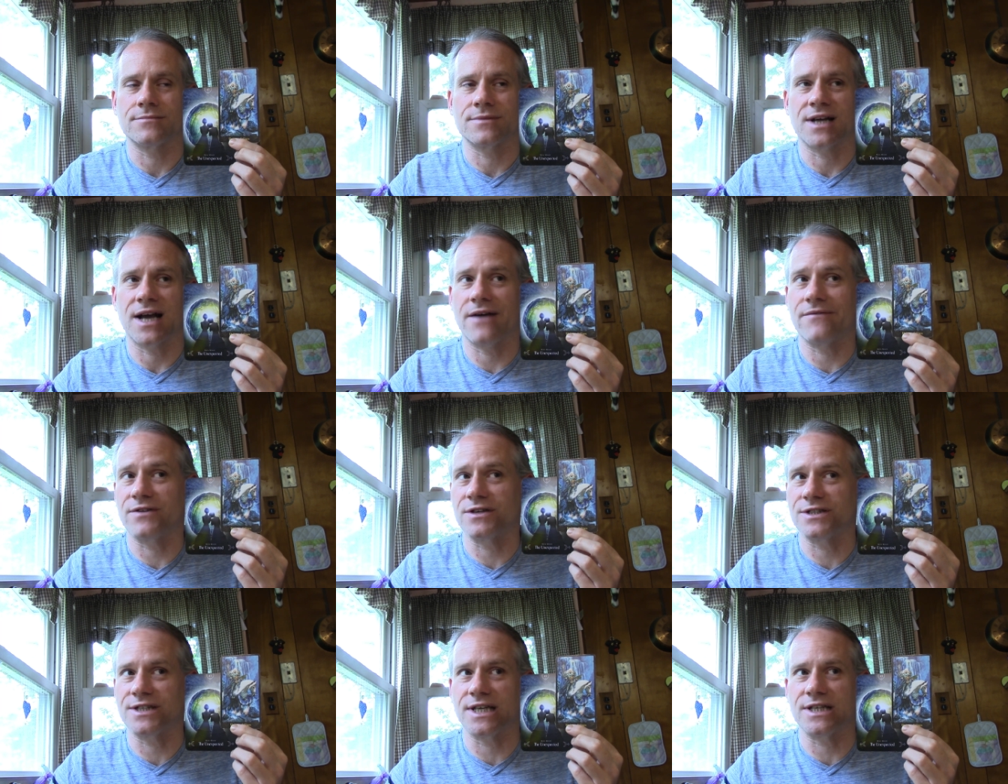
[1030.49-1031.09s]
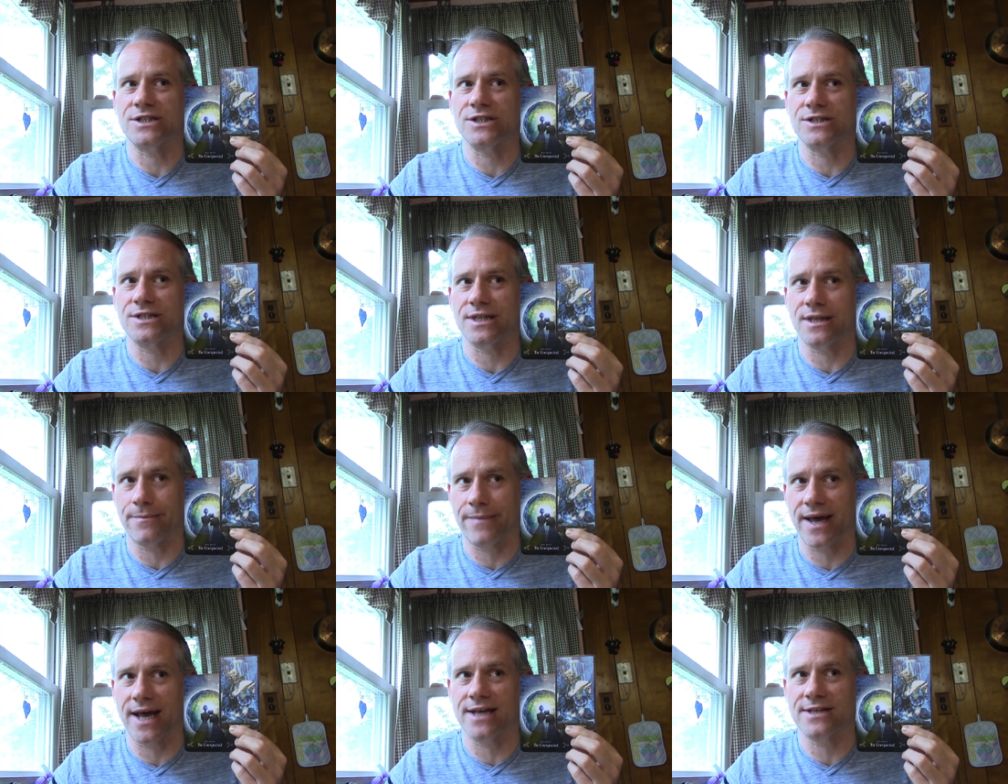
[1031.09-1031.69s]
conversations in
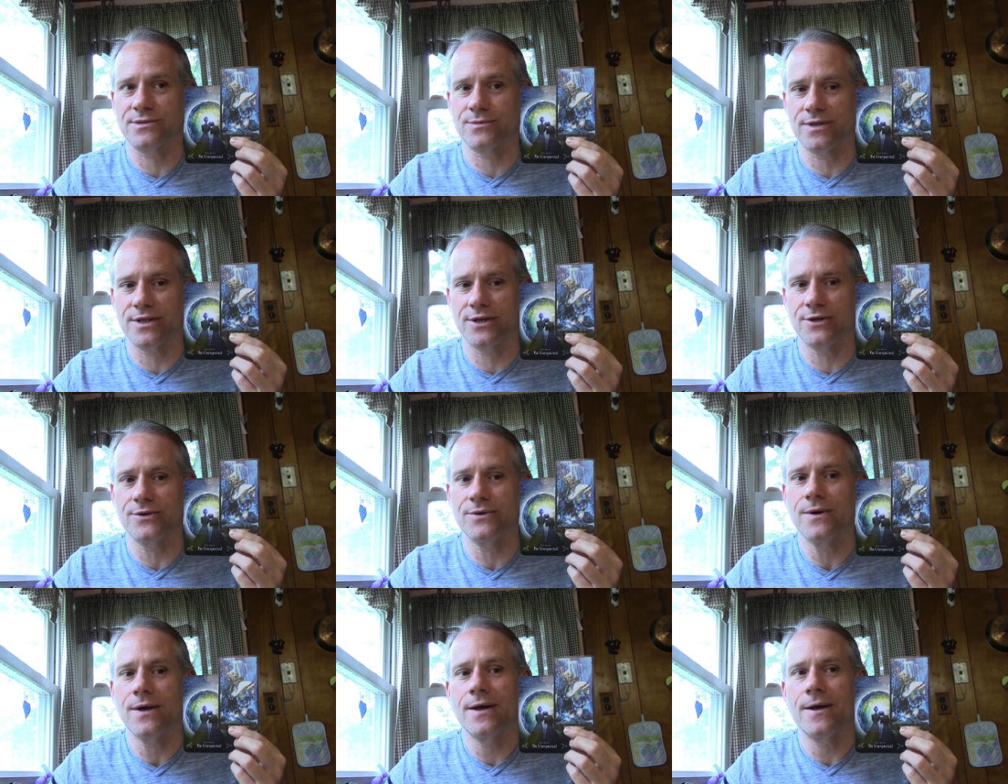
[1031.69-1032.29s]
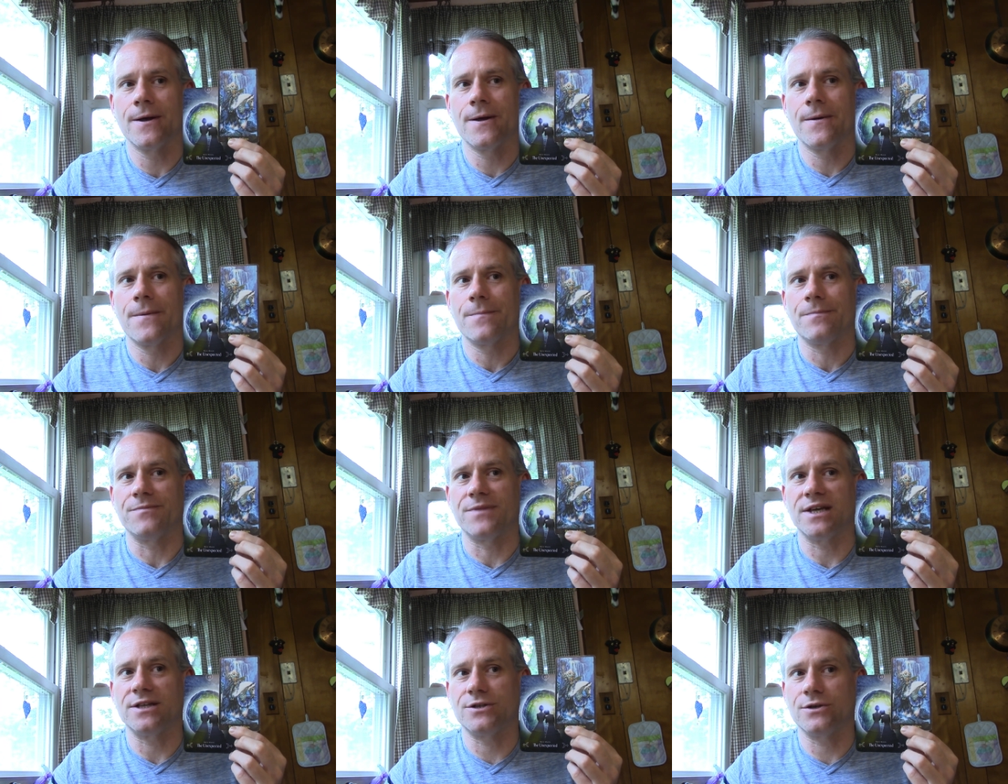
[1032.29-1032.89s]
the past with you,
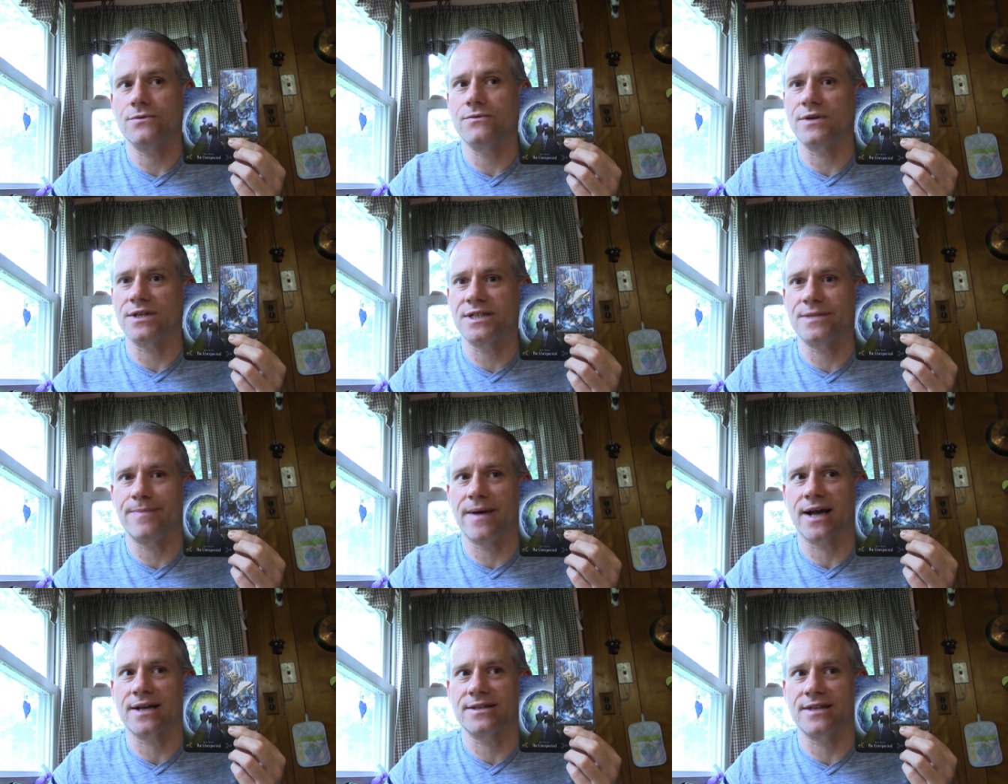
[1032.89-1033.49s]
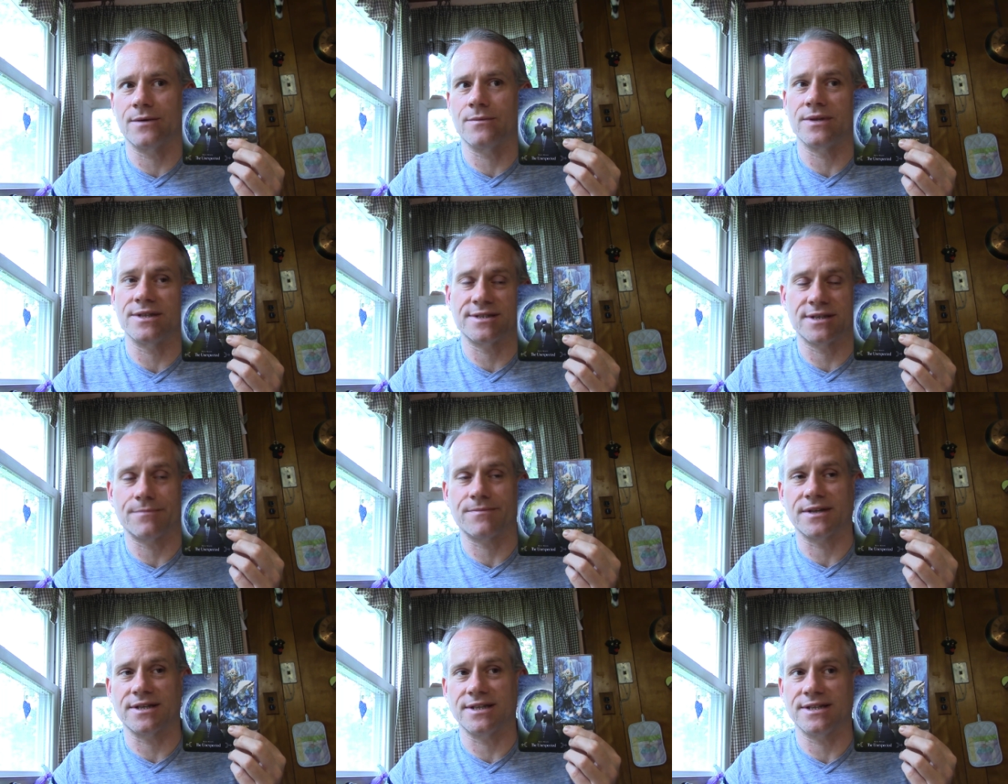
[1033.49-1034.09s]
they do respect that when
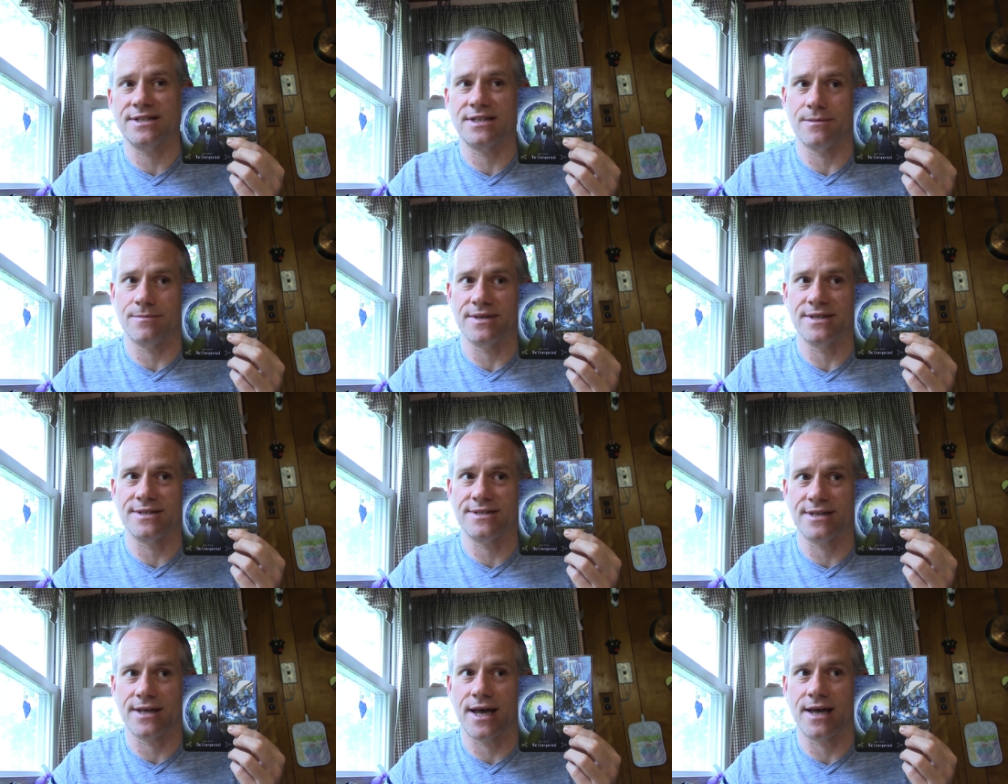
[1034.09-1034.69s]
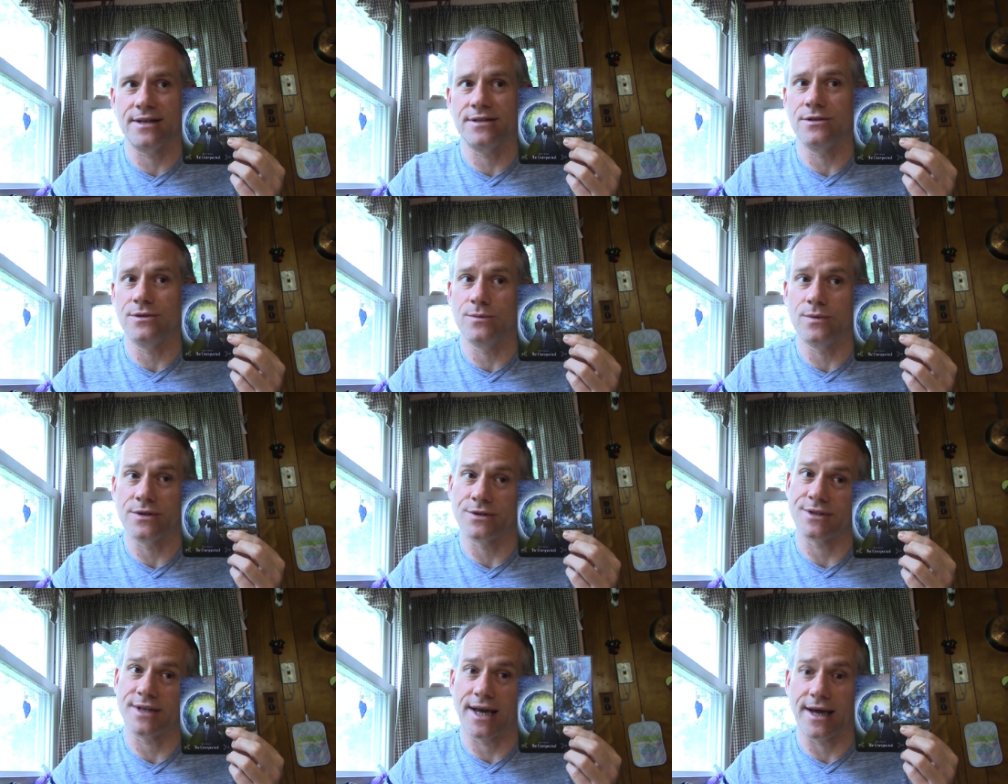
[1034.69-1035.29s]
something needs to be said, you
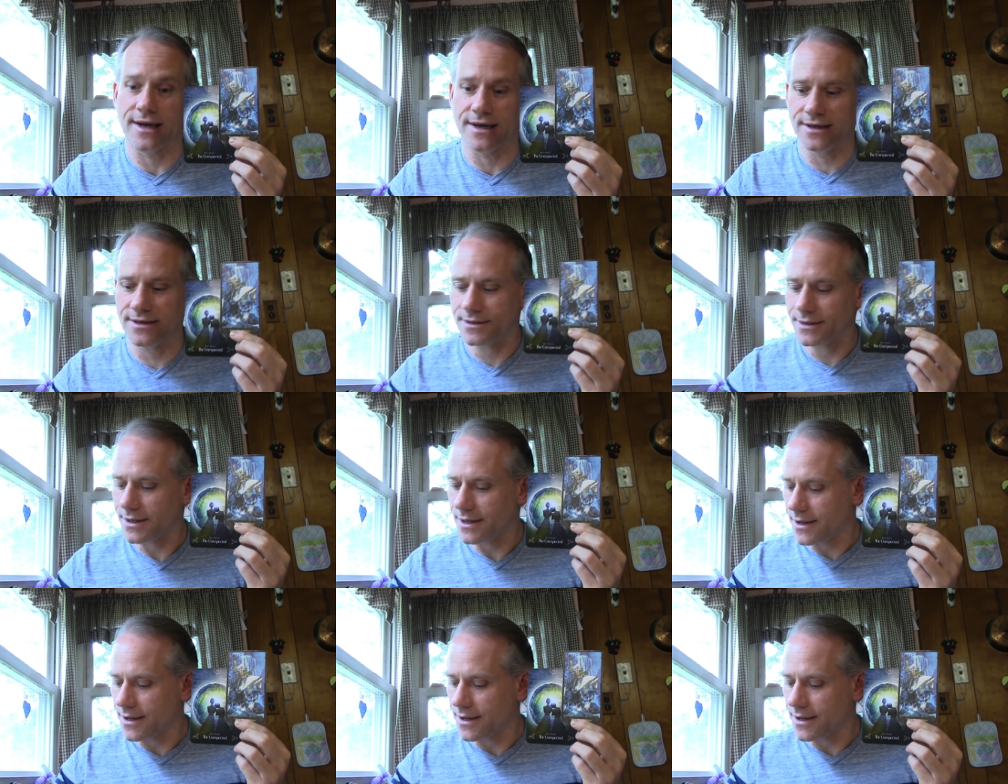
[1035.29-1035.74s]
will say it.